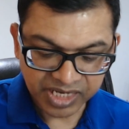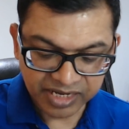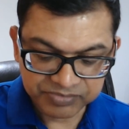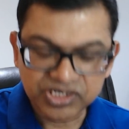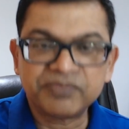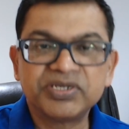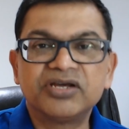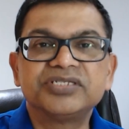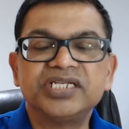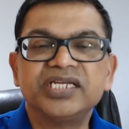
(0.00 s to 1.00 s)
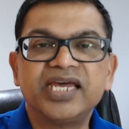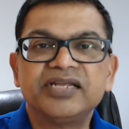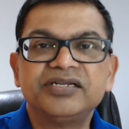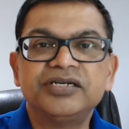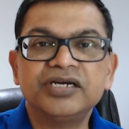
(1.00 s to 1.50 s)
coming down to the
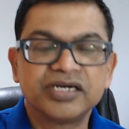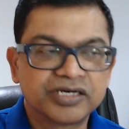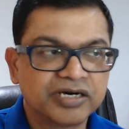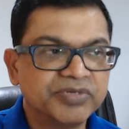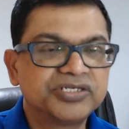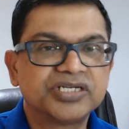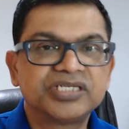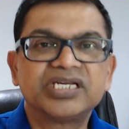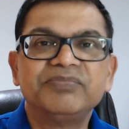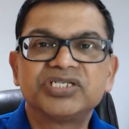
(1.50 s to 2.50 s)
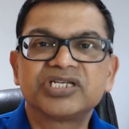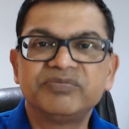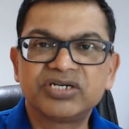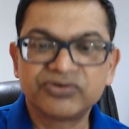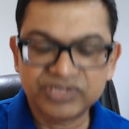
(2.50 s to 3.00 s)
end, coming to the time he's going to be
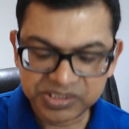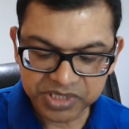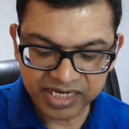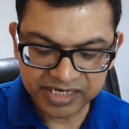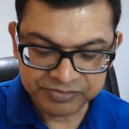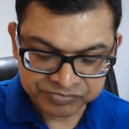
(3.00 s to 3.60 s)
crucified,